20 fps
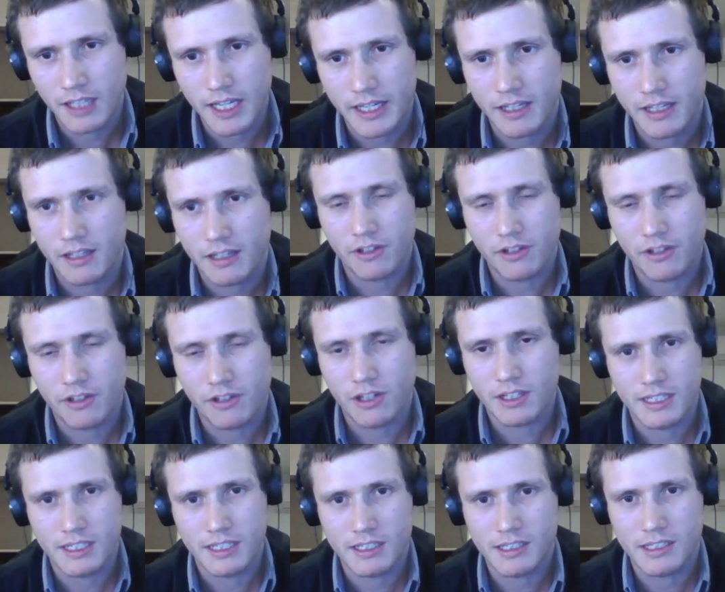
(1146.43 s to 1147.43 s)
like I've got
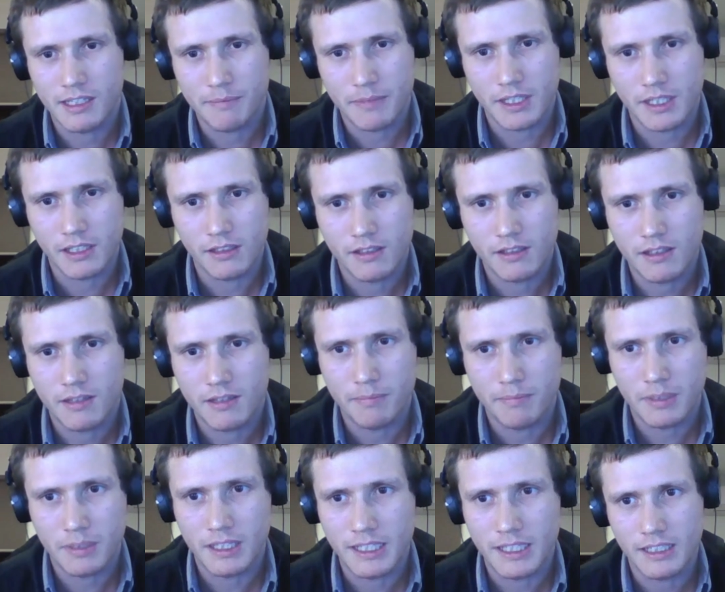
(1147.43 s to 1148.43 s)
to see something
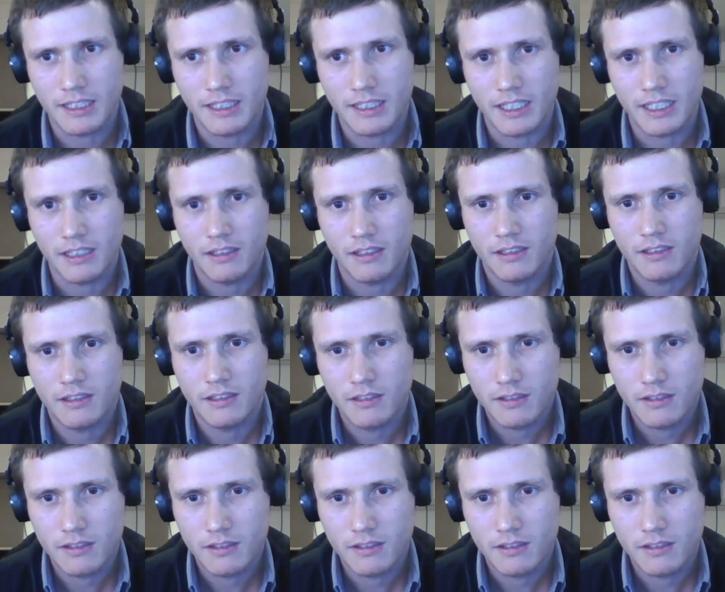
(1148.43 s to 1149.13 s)
completely